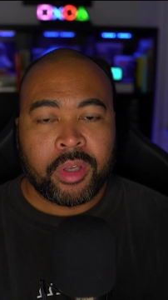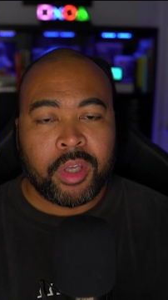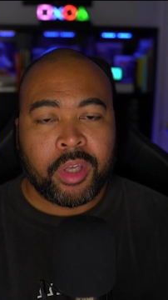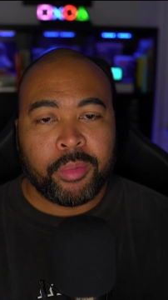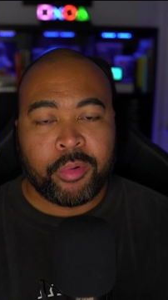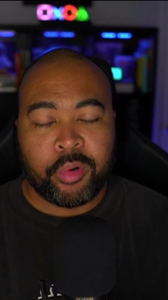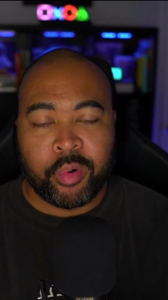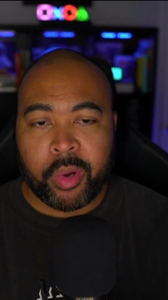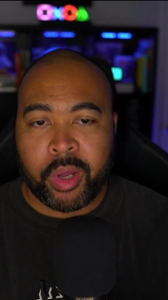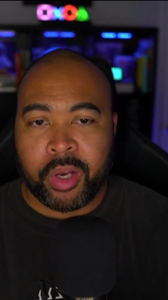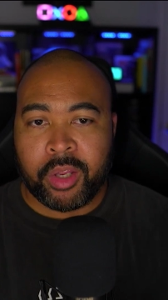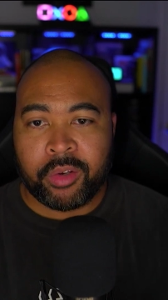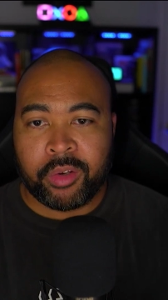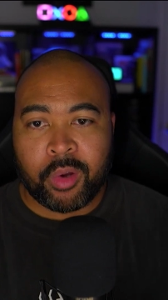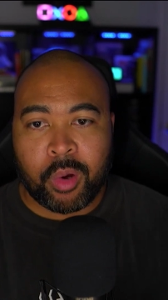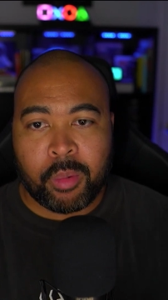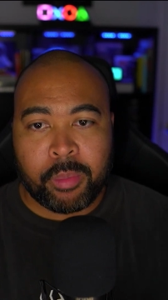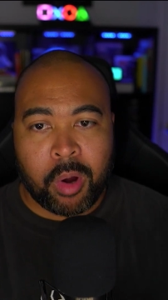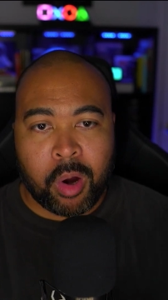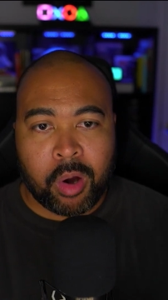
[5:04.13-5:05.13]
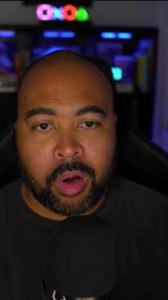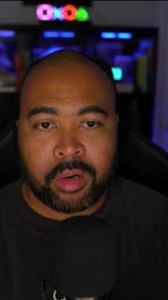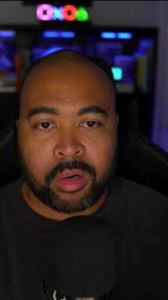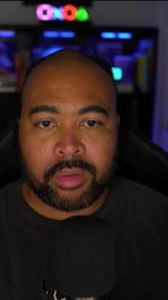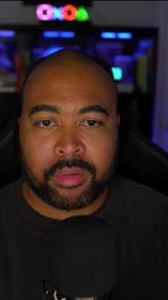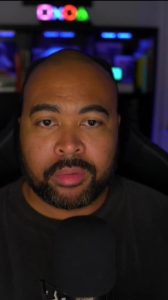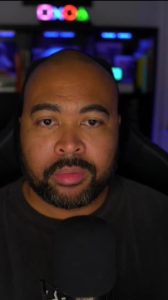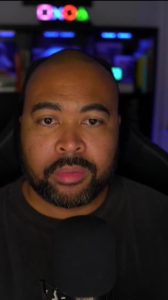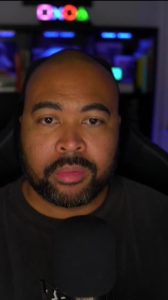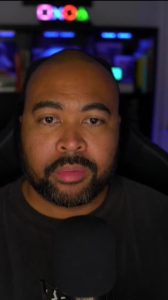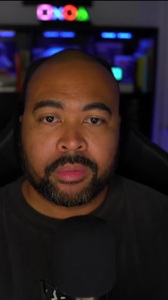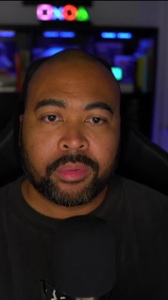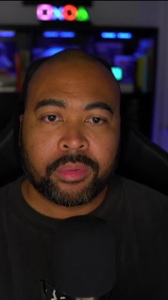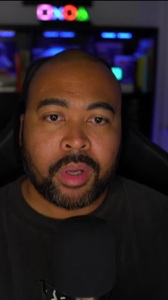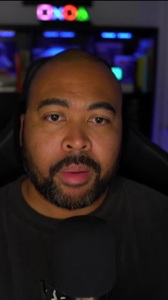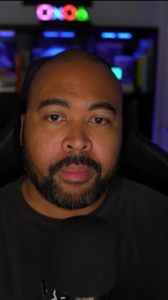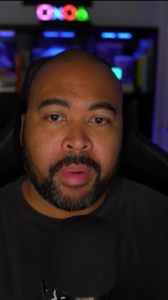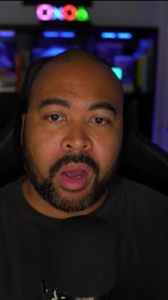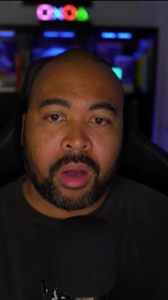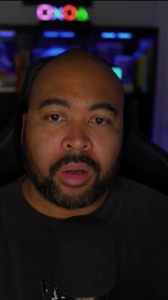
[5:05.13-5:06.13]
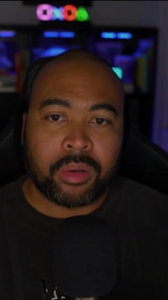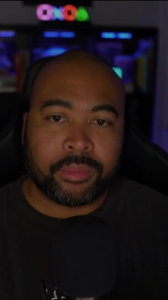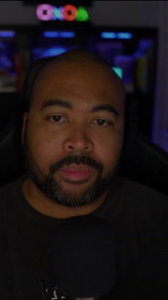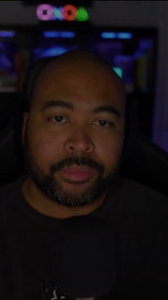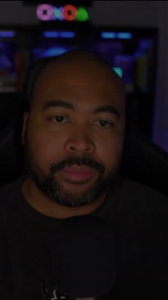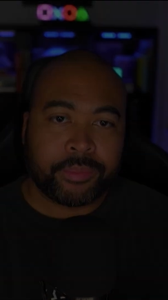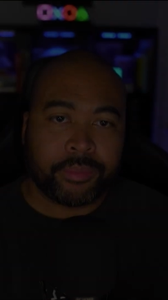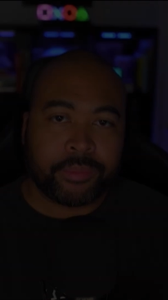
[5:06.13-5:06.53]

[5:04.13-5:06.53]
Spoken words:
Keep creating dope art. I'm out.